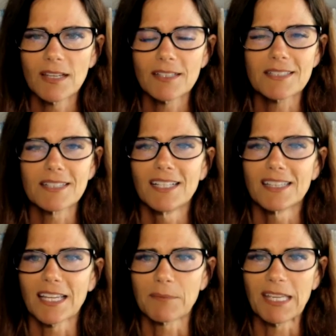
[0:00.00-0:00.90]
It's
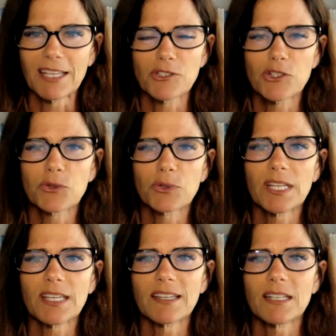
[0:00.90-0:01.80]
like being a
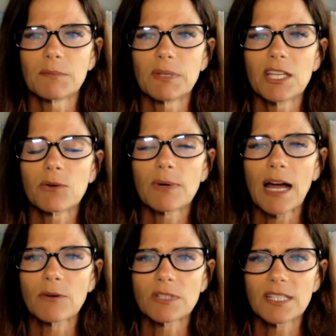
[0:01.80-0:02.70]
tree and being
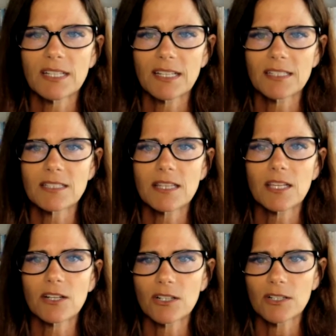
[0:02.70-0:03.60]
grounded into
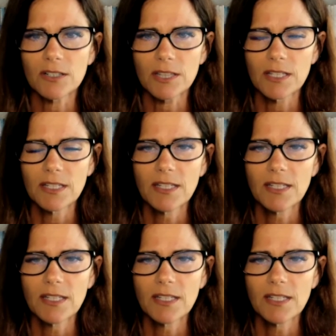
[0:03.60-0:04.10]
the earth